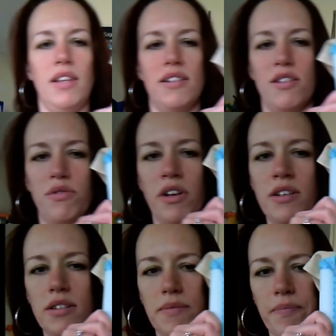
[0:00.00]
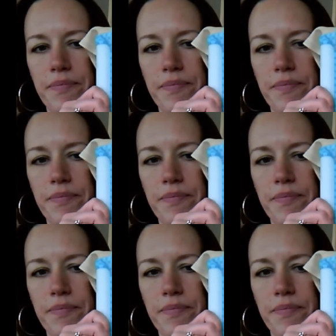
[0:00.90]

This is the front.